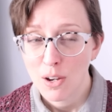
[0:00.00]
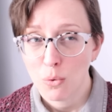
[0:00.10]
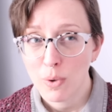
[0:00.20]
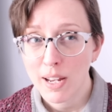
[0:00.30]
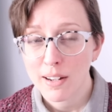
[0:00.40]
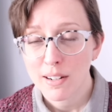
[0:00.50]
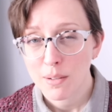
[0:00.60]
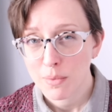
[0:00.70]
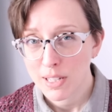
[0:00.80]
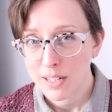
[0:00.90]
We ended
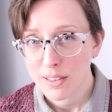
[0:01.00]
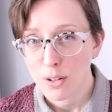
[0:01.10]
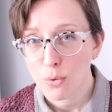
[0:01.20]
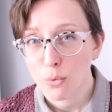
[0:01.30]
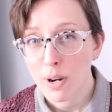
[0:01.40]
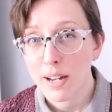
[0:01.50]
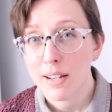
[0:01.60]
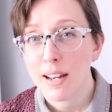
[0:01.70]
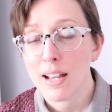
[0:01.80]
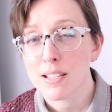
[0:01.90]
up getting there
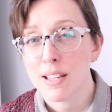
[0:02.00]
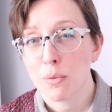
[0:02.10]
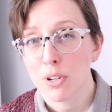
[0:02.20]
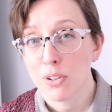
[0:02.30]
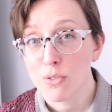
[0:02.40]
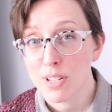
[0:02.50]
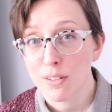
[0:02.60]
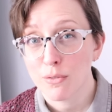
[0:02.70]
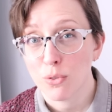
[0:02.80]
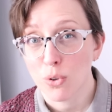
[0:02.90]
right as they were
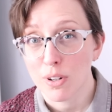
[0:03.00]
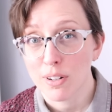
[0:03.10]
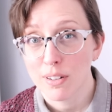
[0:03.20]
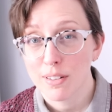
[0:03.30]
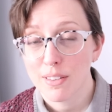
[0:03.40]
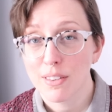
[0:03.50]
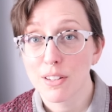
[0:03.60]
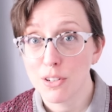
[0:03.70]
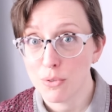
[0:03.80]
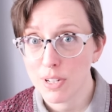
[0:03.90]
closing for the
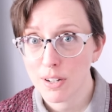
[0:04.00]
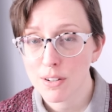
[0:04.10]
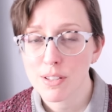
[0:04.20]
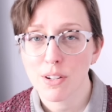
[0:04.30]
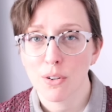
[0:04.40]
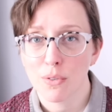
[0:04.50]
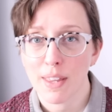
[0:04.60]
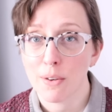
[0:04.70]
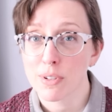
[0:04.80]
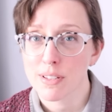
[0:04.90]
new year, so
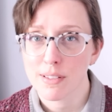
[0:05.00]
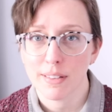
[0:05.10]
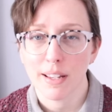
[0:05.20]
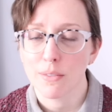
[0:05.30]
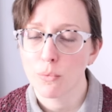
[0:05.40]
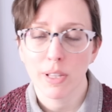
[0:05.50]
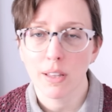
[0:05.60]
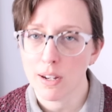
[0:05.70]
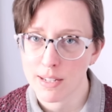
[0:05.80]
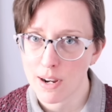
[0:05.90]
that was like we
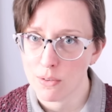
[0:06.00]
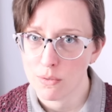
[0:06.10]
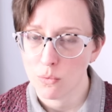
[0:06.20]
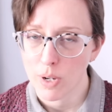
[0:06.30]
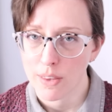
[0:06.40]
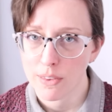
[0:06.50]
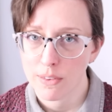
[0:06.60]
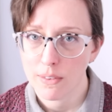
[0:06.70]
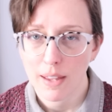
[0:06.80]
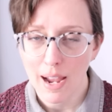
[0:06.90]
lucked out with
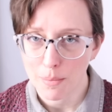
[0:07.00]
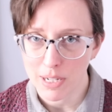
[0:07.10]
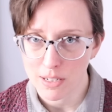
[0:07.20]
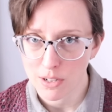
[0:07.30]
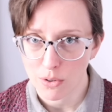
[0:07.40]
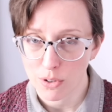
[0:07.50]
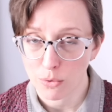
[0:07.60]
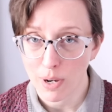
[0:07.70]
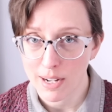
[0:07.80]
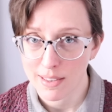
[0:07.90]
happening to go there
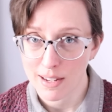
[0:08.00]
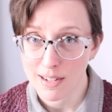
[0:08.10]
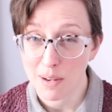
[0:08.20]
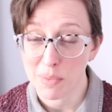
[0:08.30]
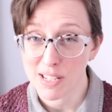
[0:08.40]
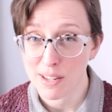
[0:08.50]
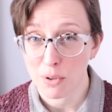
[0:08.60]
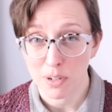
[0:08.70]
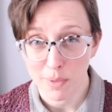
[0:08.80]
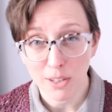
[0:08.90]
right at that time because they
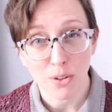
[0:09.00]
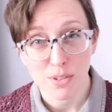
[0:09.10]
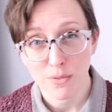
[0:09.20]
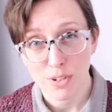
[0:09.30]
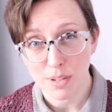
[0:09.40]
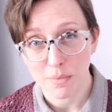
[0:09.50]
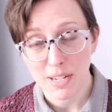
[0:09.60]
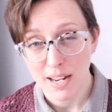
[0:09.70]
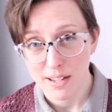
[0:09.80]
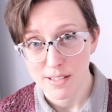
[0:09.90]
were going to be closed for some
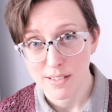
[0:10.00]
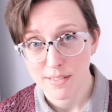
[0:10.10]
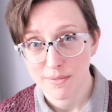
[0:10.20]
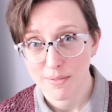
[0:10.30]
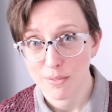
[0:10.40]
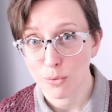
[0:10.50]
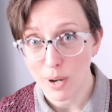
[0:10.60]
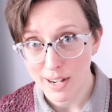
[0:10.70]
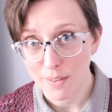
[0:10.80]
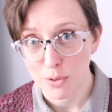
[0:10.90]
days
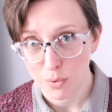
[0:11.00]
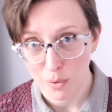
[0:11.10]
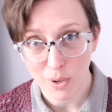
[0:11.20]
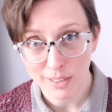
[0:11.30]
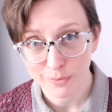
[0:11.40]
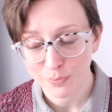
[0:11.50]
right after we went.